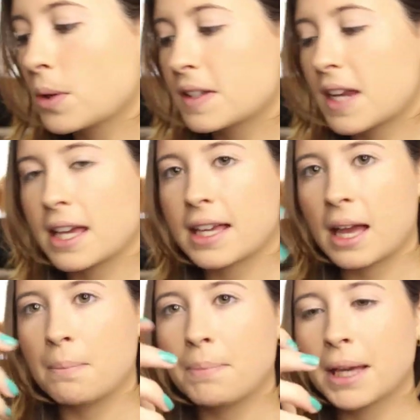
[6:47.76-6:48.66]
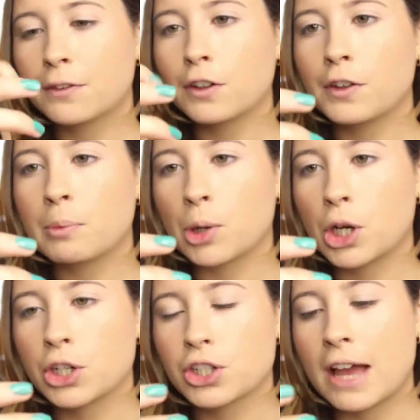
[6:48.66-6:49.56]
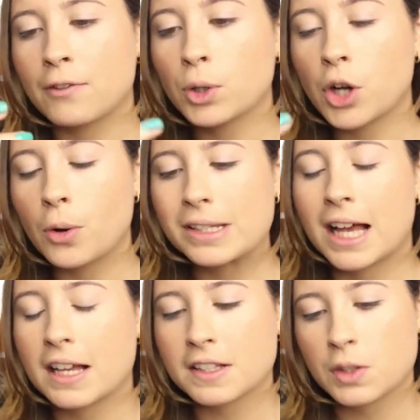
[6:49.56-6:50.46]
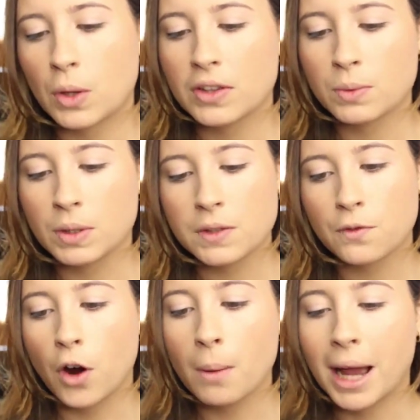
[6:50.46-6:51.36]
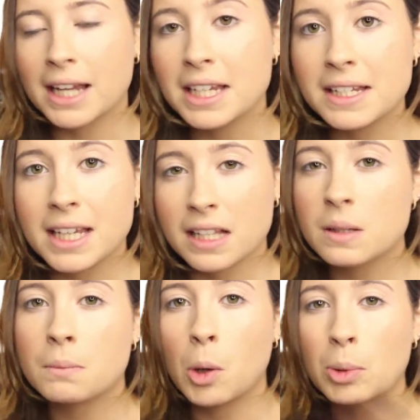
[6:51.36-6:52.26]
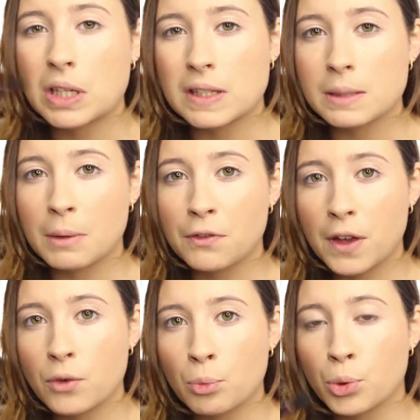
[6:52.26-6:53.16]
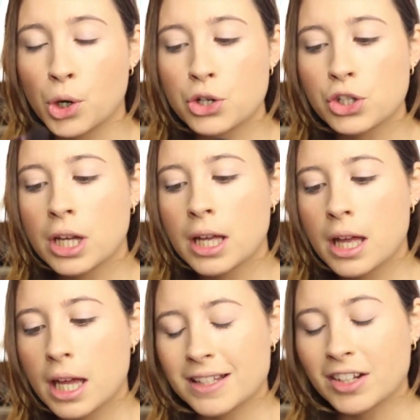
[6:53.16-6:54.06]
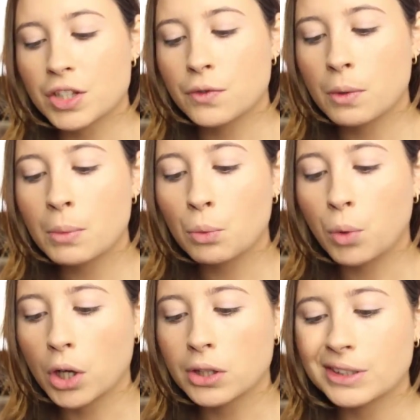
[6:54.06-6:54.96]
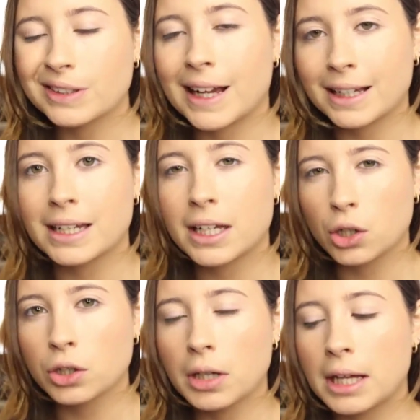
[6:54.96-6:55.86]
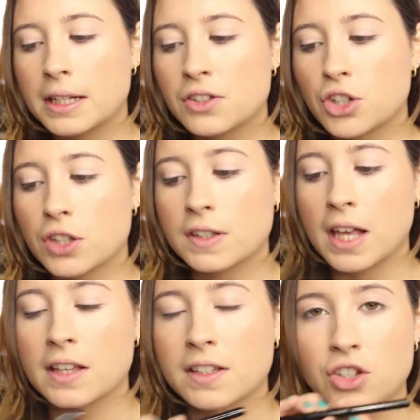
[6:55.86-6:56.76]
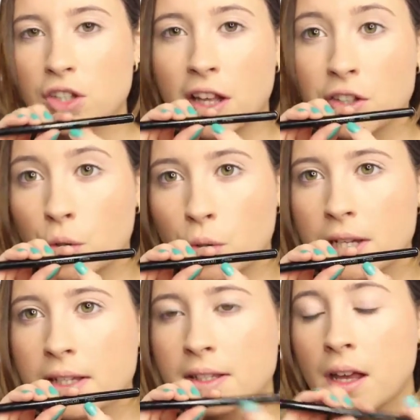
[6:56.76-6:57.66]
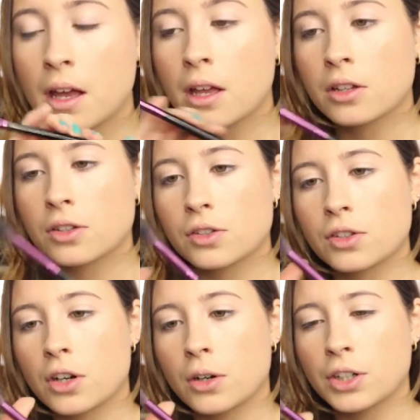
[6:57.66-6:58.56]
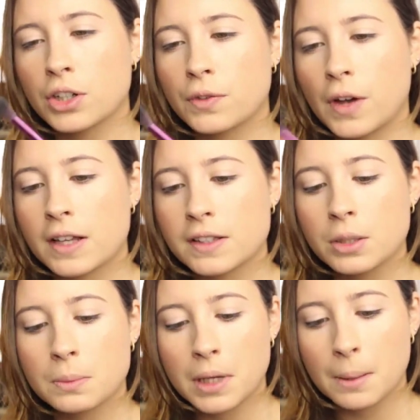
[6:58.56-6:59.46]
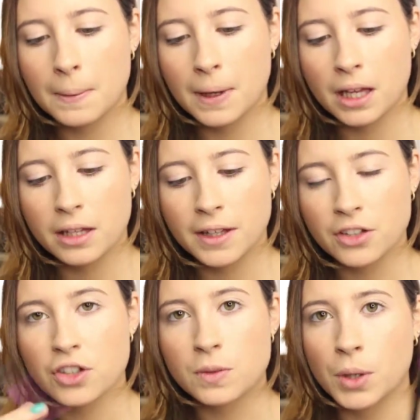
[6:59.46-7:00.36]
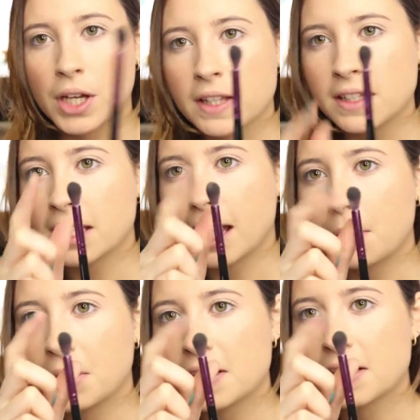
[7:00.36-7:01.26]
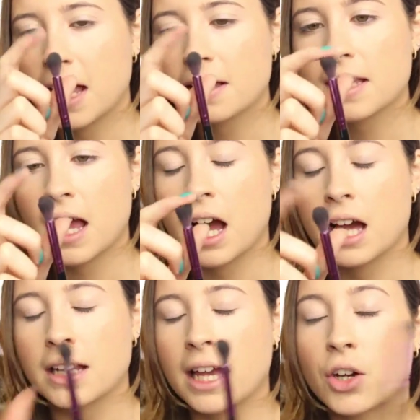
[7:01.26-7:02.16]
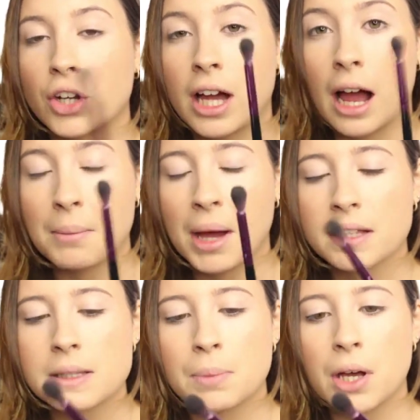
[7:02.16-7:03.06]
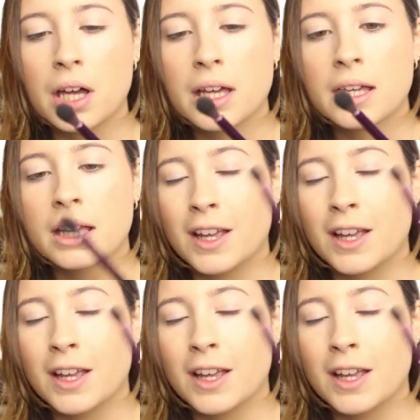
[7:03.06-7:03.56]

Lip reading: to do is take a big fluffy brush. Everyone always asks where this one's from. I need to get some more because it's my favourite brush. It's actually from Royal & Langnickel, and it just says crease. So I don't know if it has a number, but that's just what it is, and it came in a set I got it at IMATS, but